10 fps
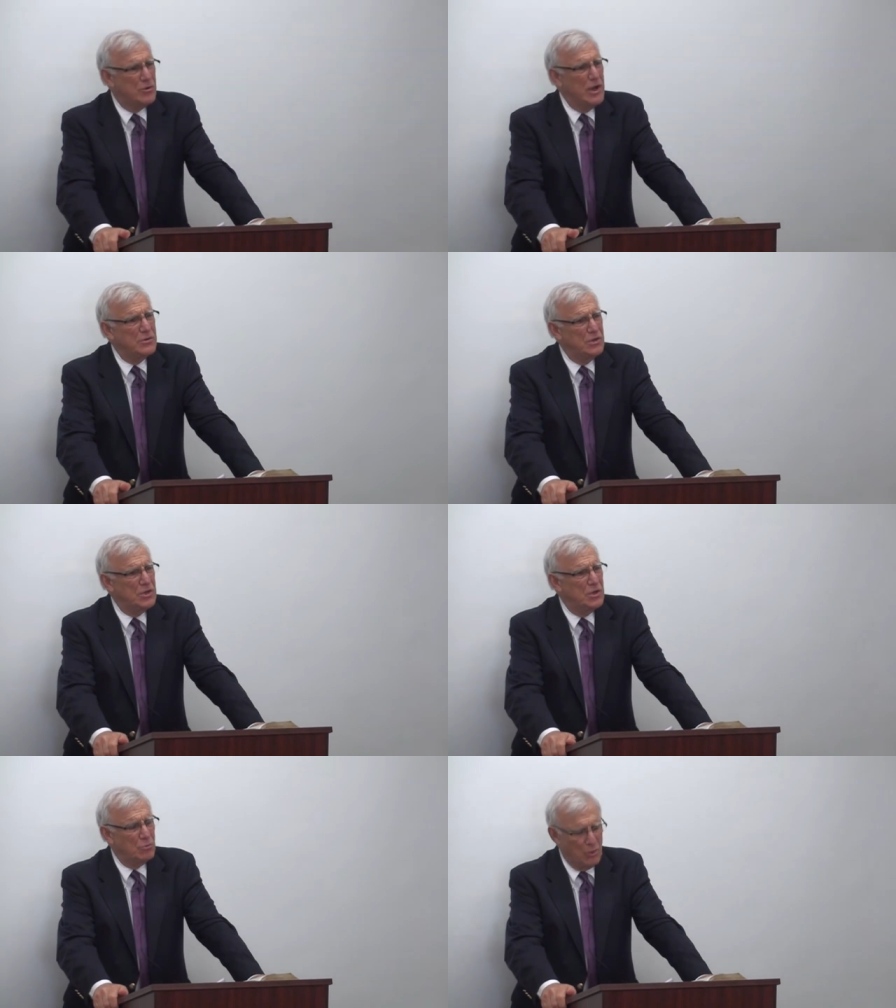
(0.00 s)
great
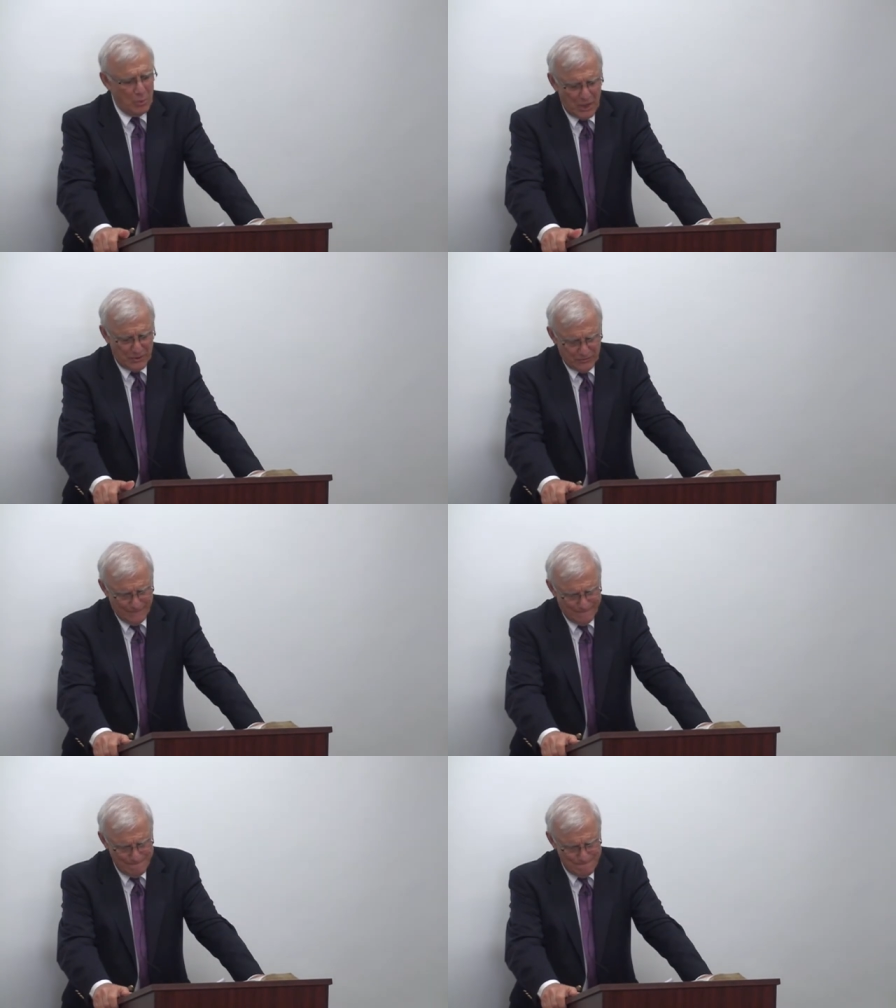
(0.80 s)
need in Rwanda.
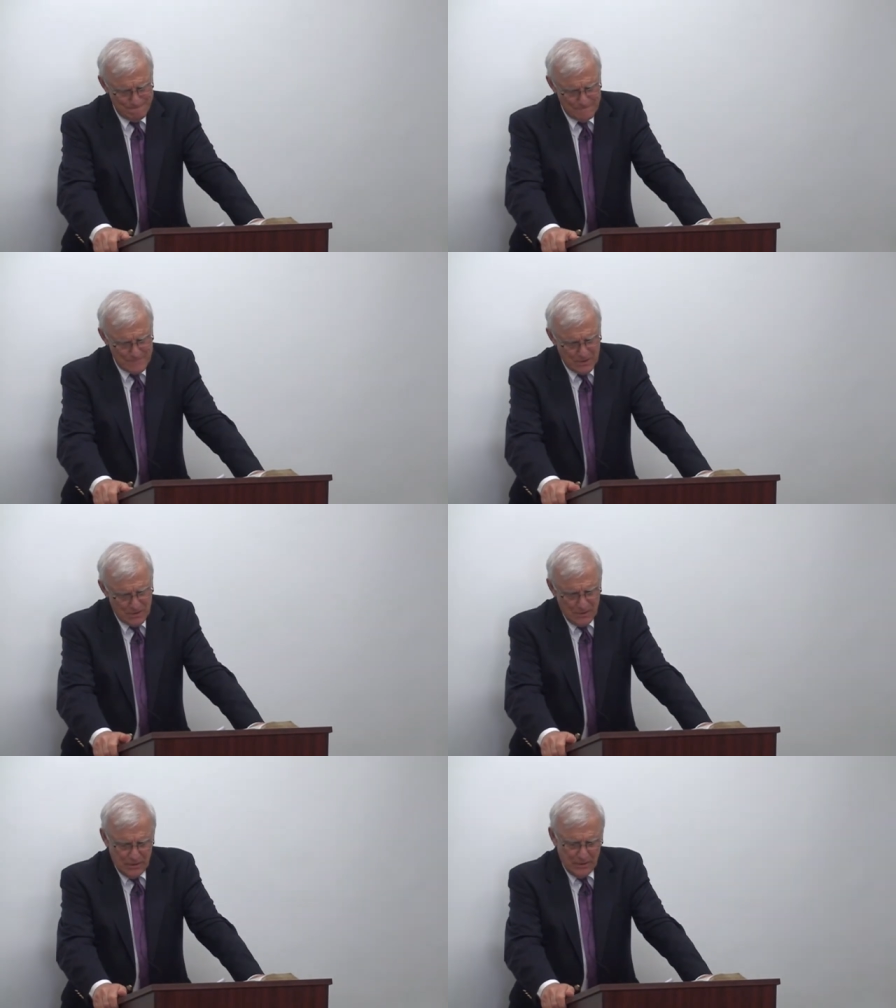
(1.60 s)

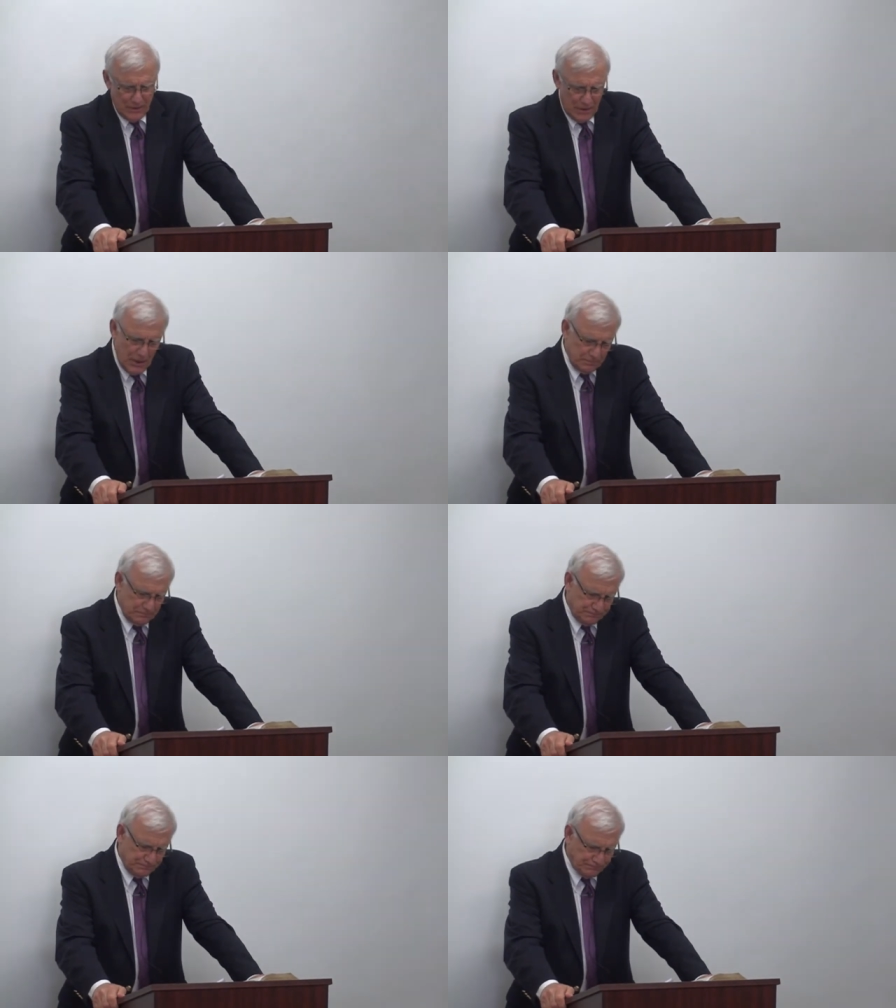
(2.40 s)

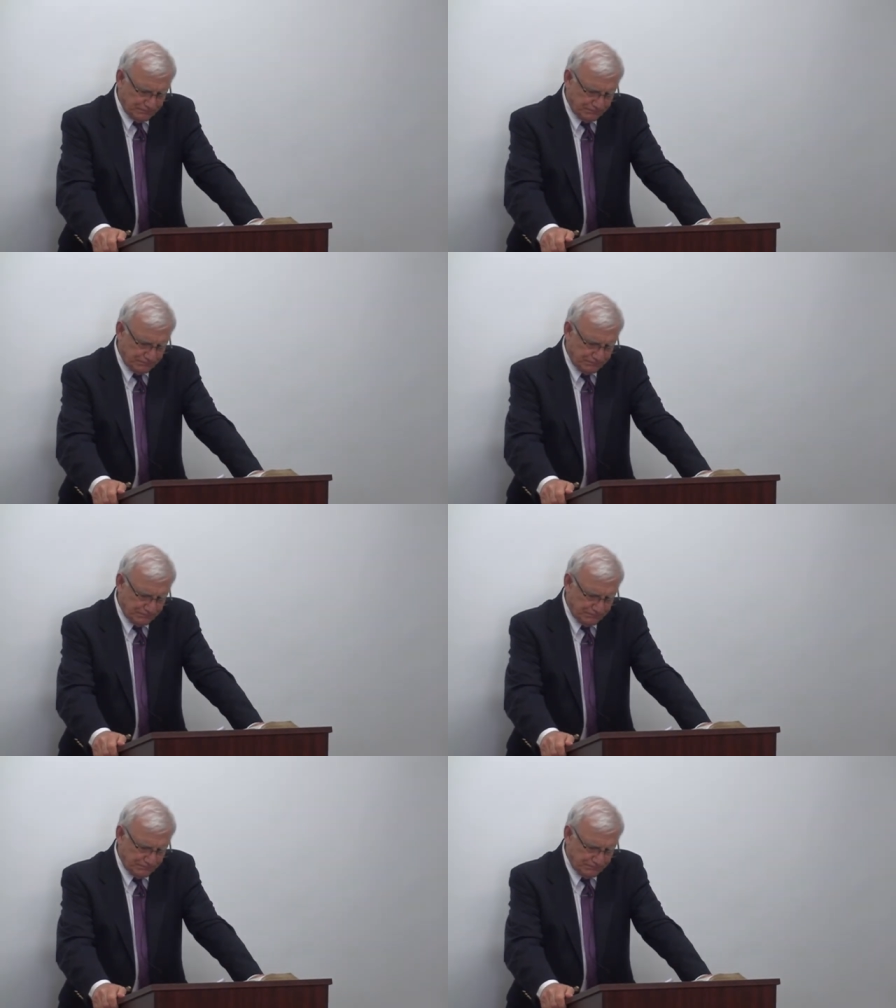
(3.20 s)
Um,